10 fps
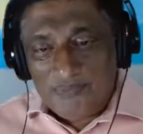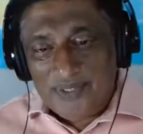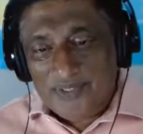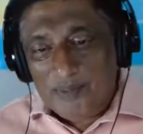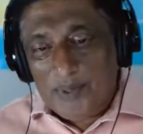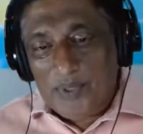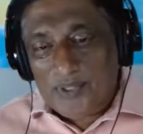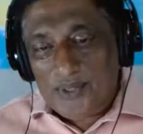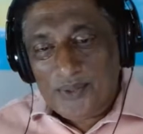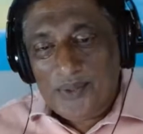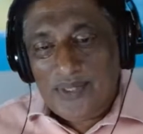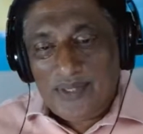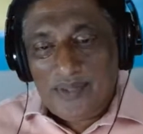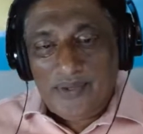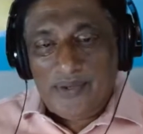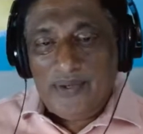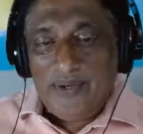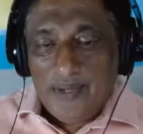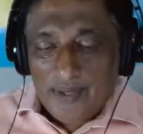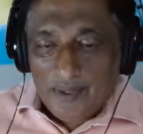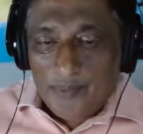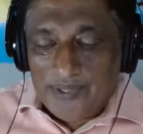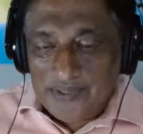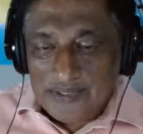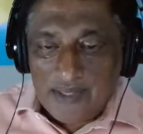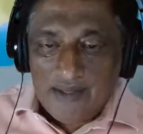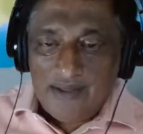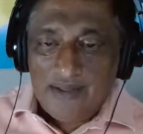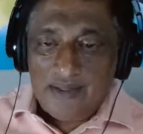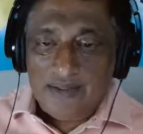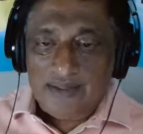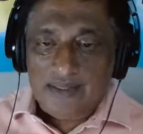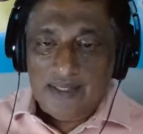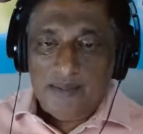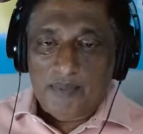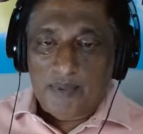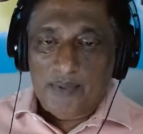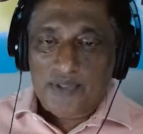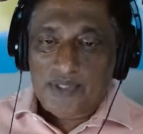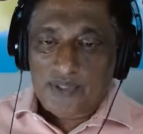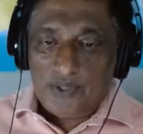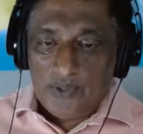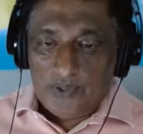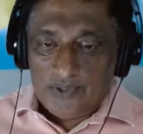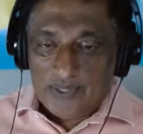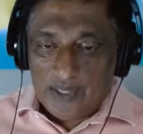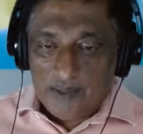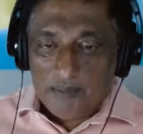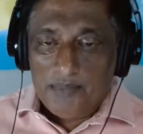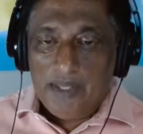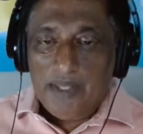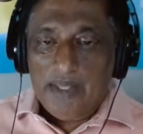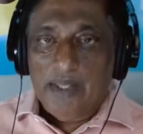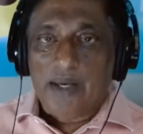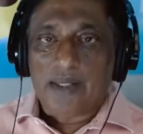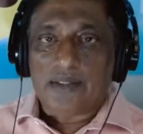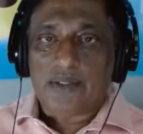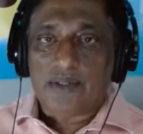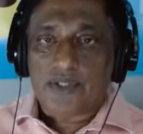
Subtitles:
Supposed to be with you another Wednesday. It's always a joy to come and to